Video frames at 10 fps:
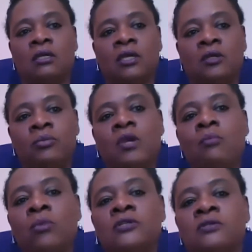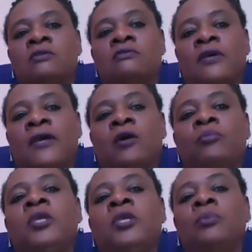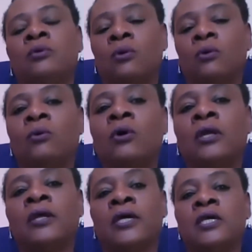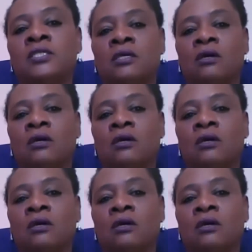can be a model for how people organise